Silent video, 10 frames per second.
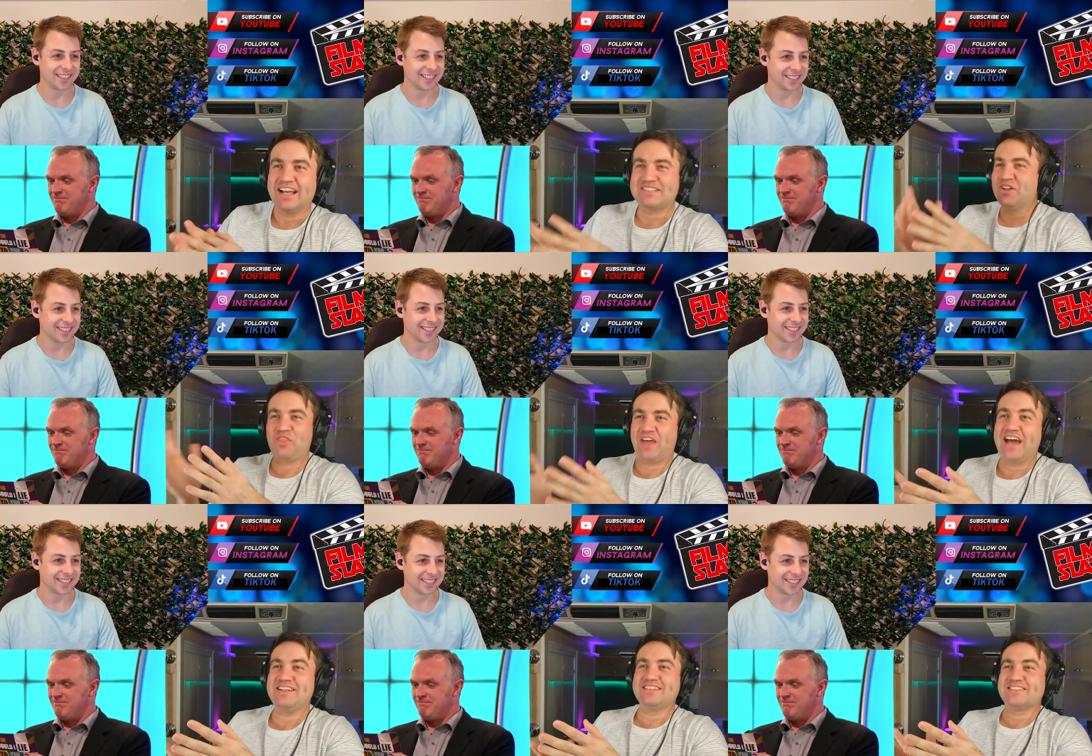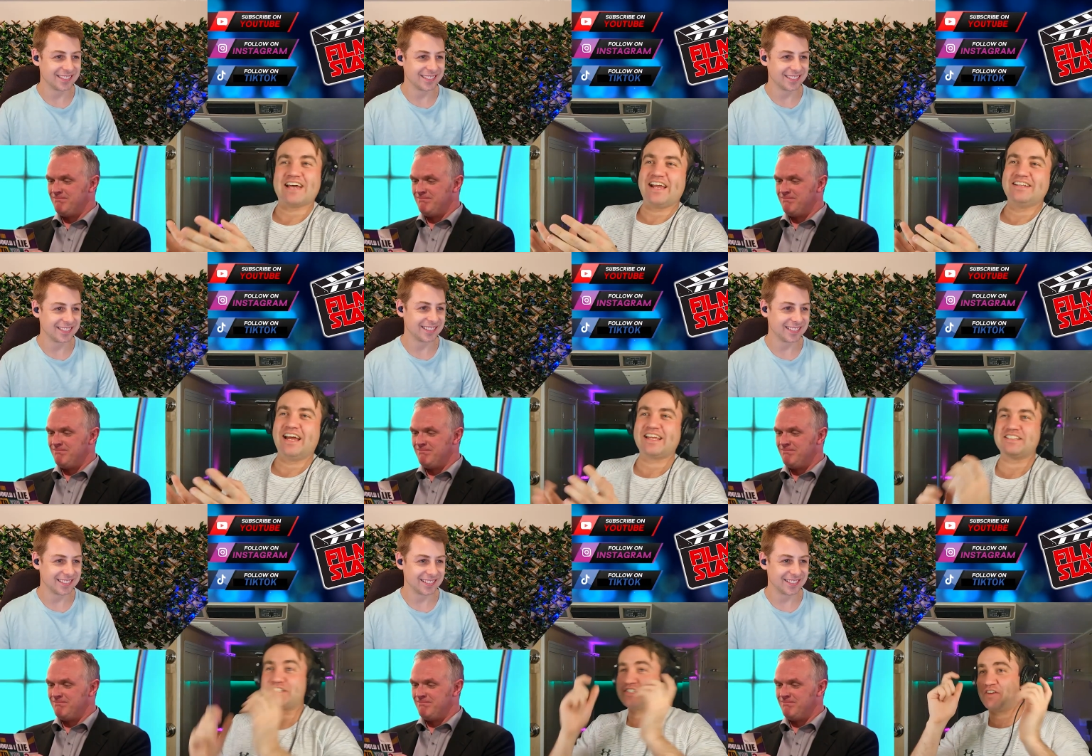Speaker 1: it's not that insane. Like
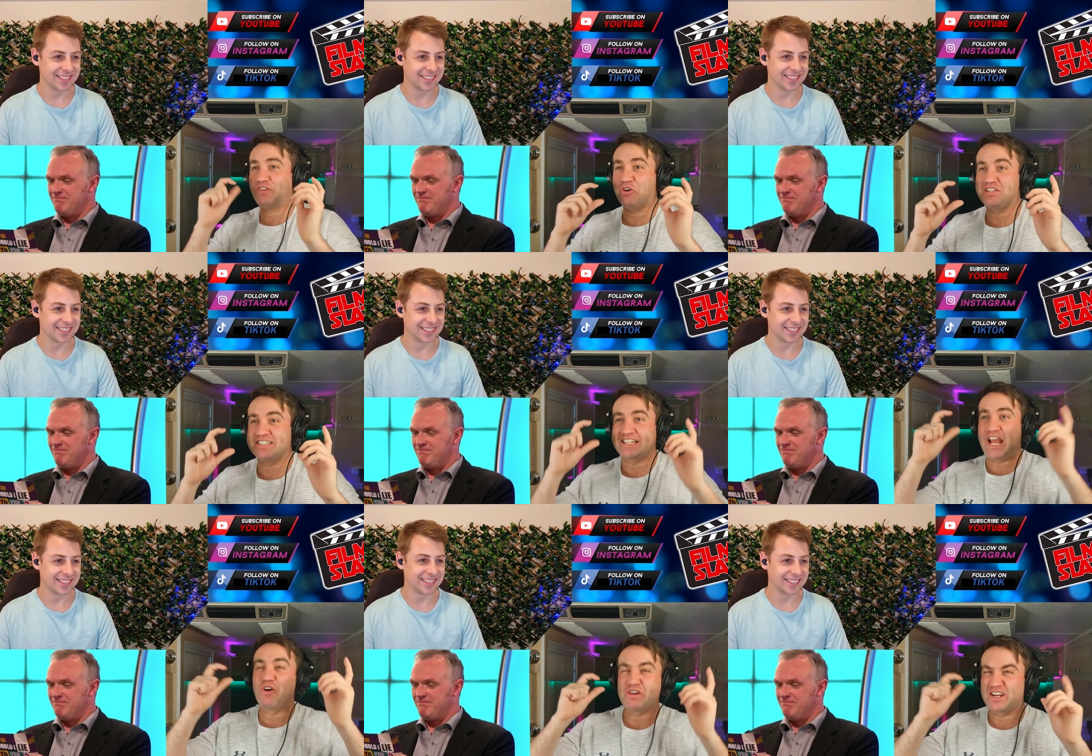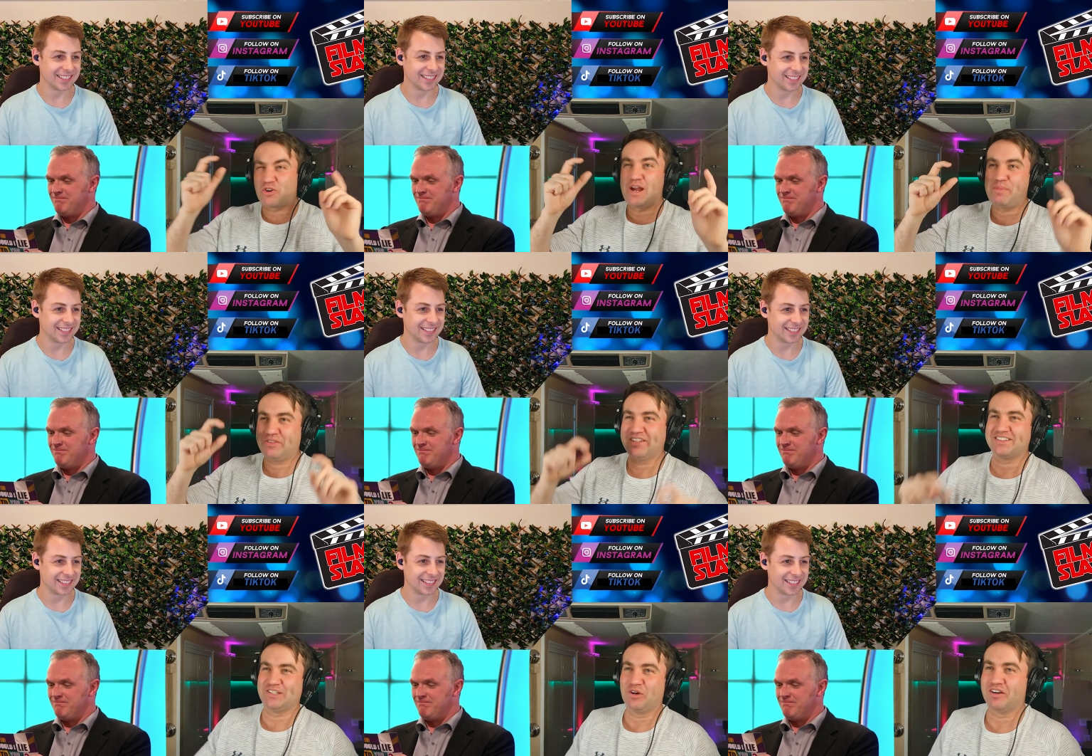it's just a very scary and creepy thing to
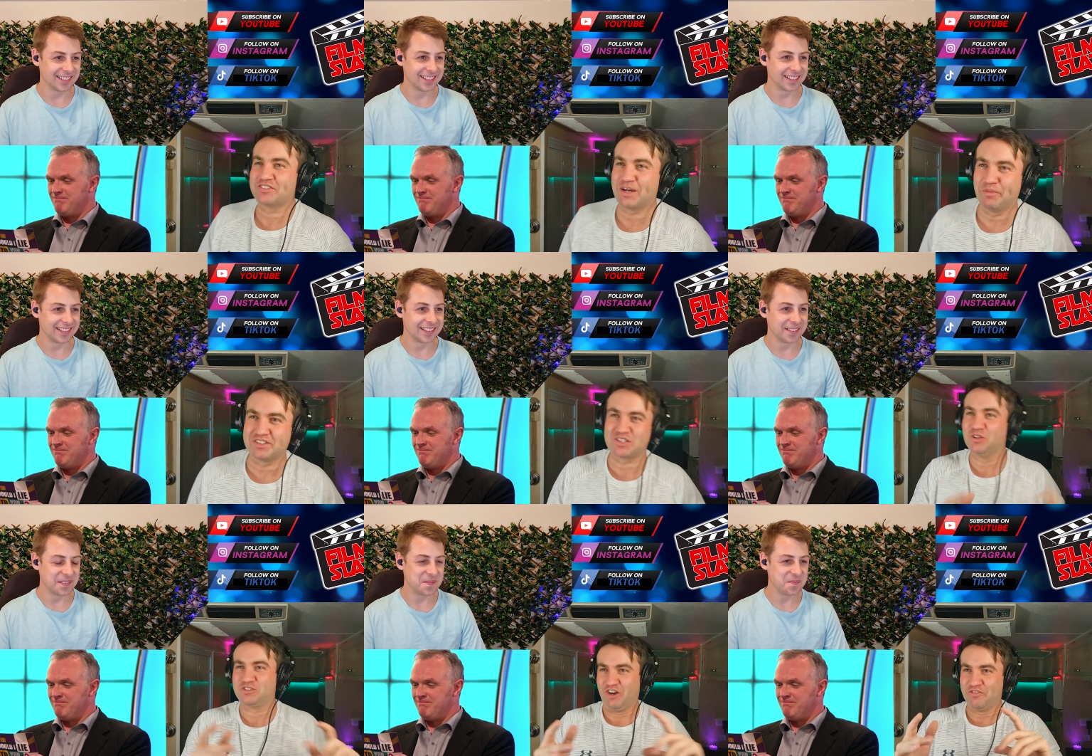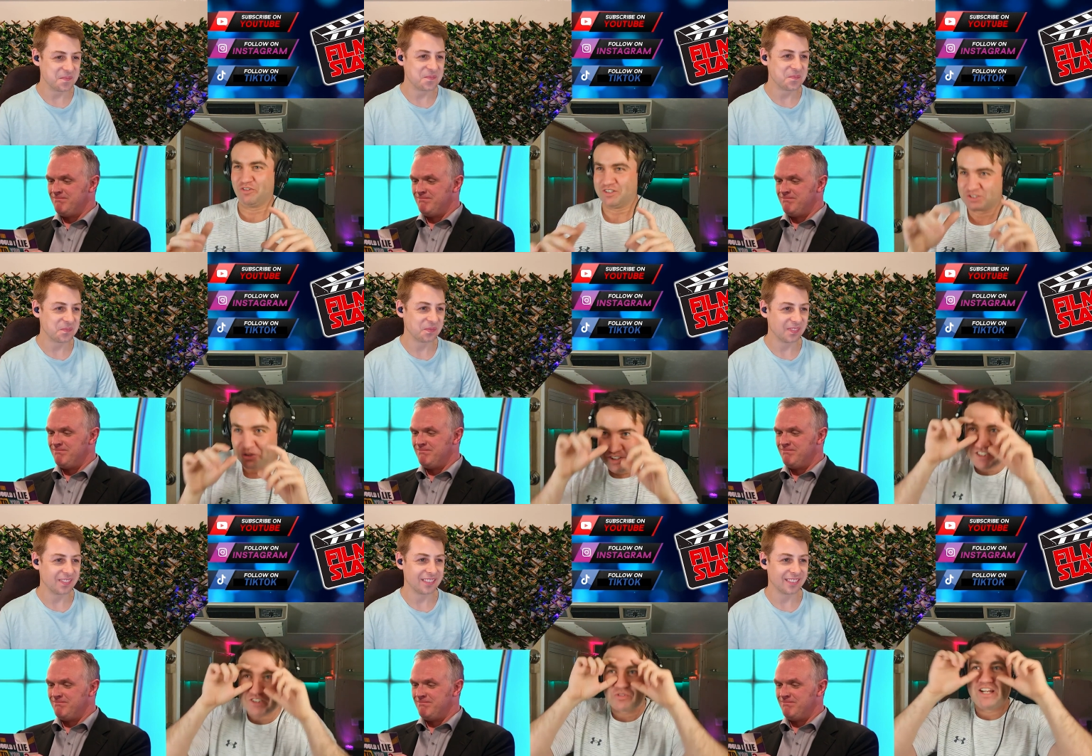do. And if someone just looked over and saw these
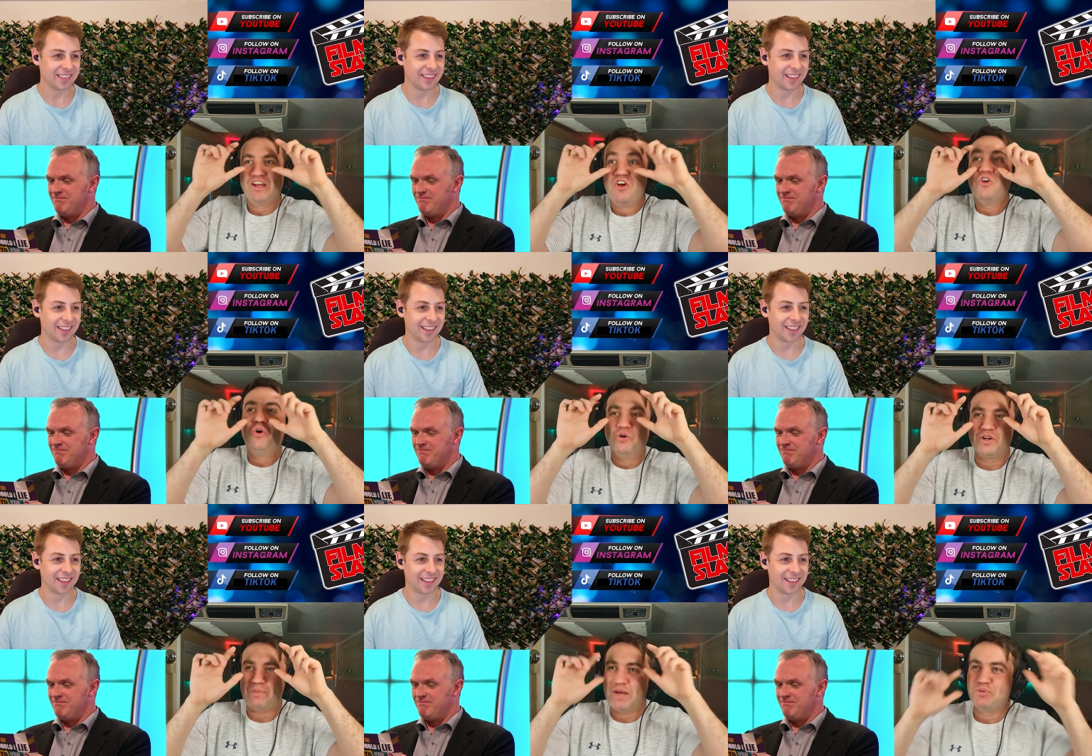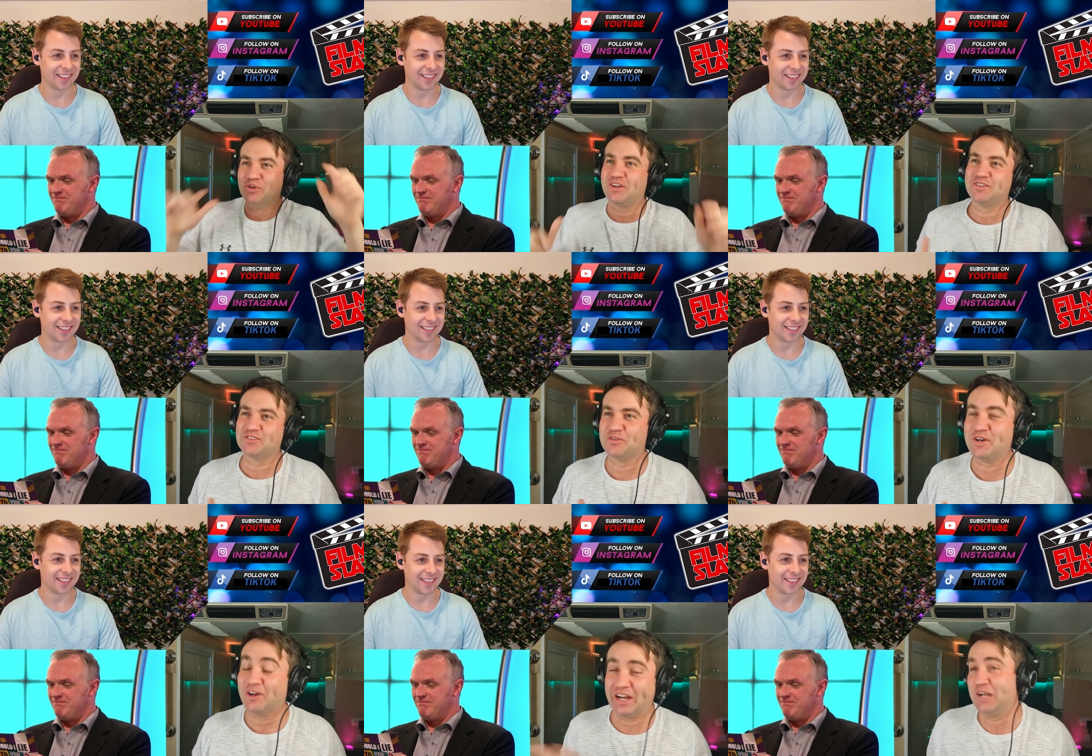three hooded people looking through the
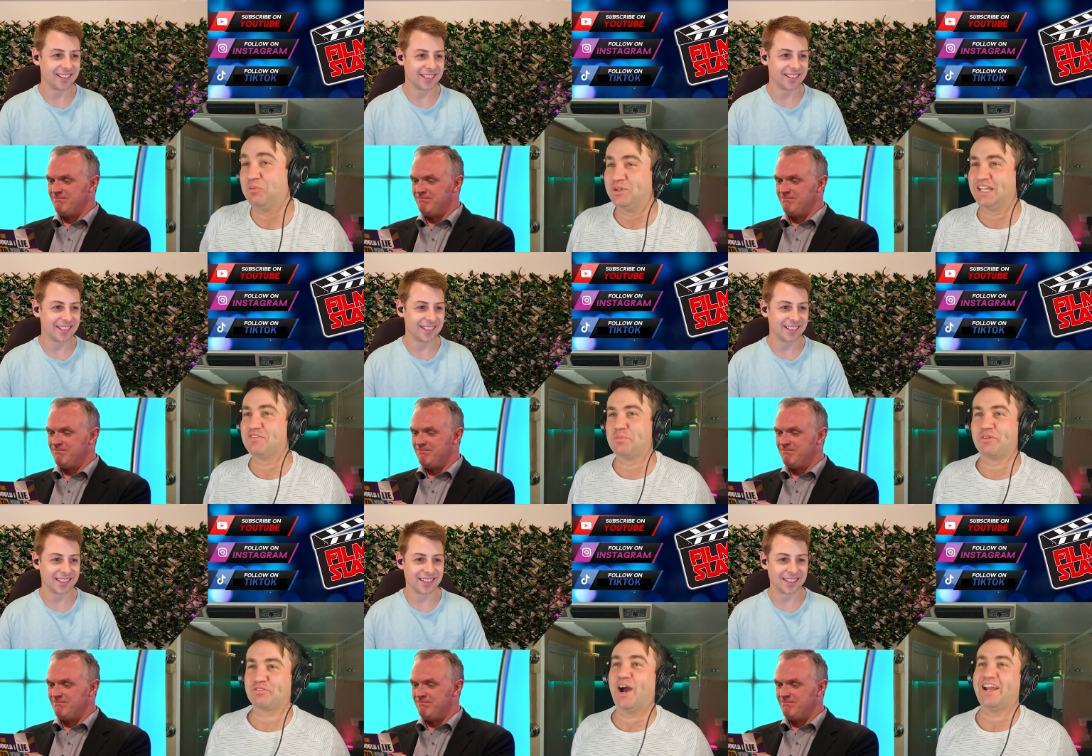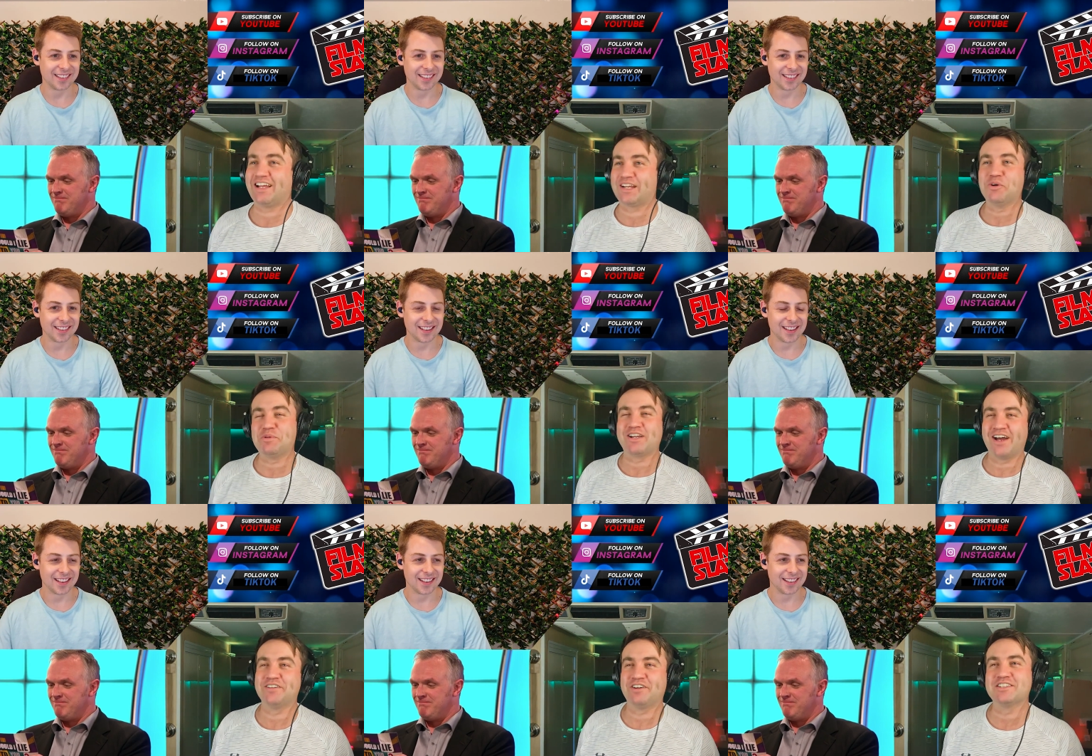window, it would give them a fright. Like it would be
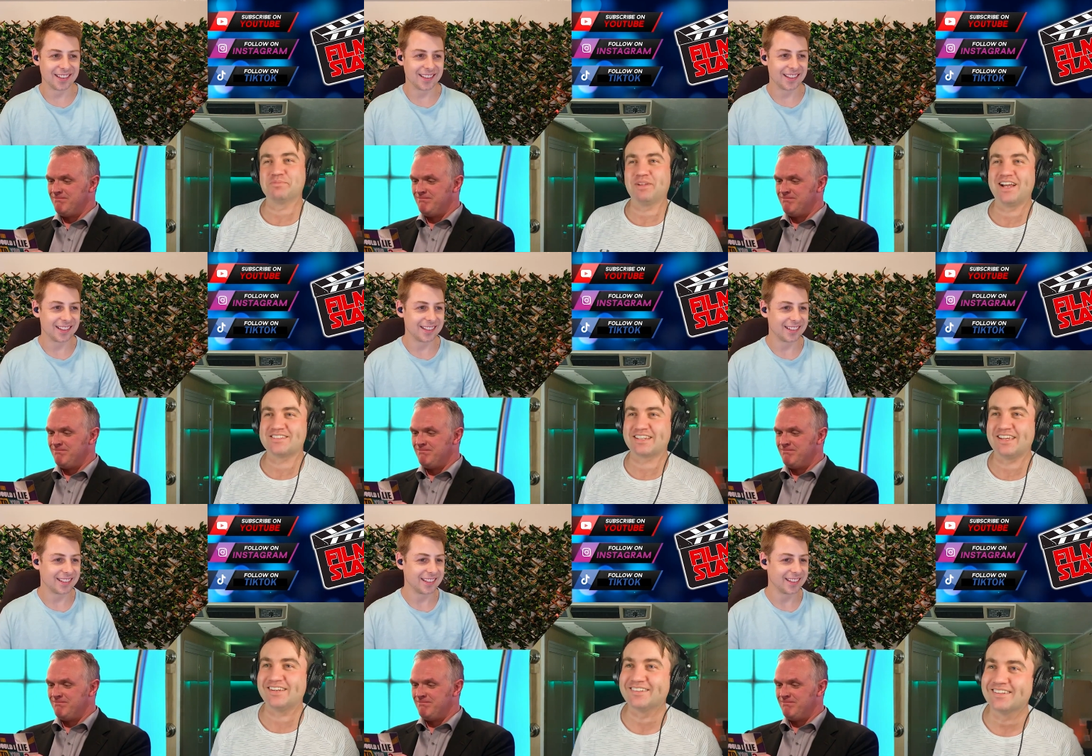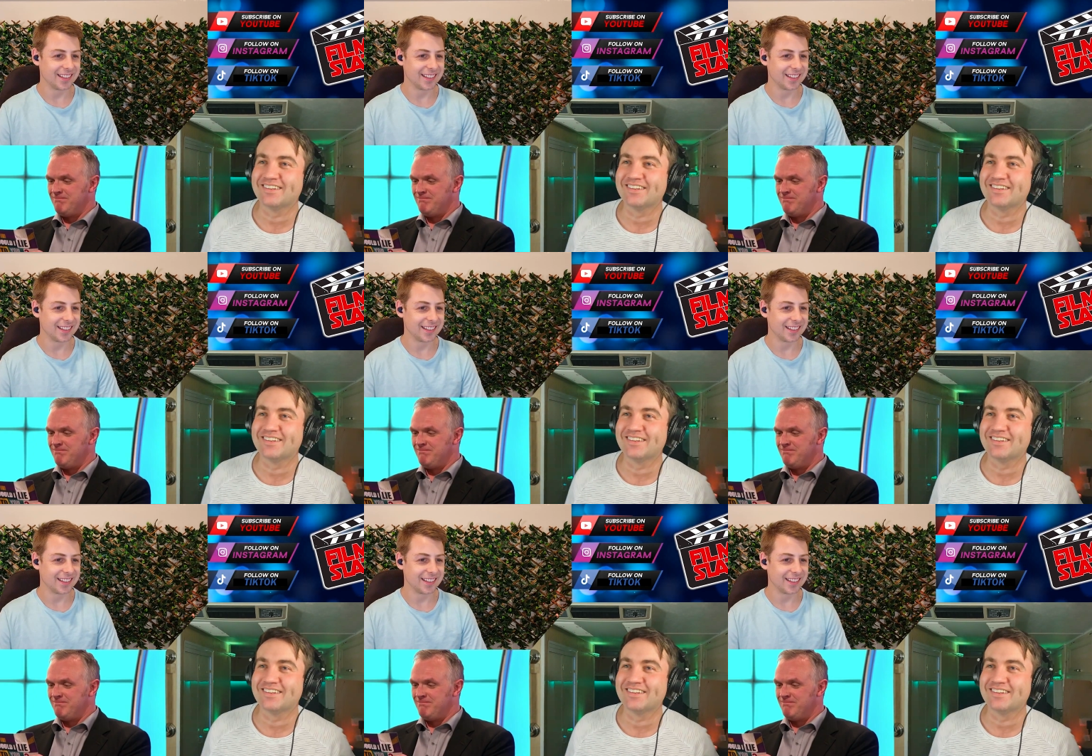kind of fun to play as a kid.